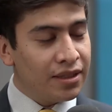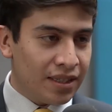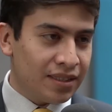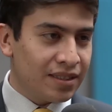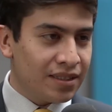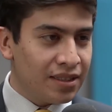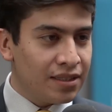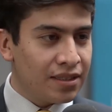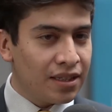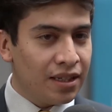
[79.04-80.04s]
Yes, it's
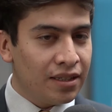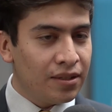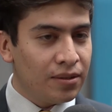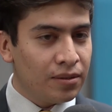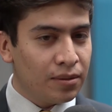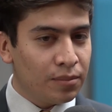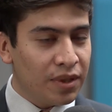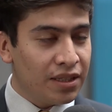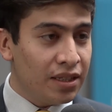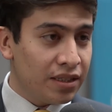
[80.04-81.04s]
yeah. a little
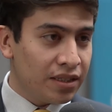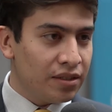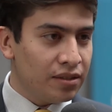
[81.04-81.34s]
bit easier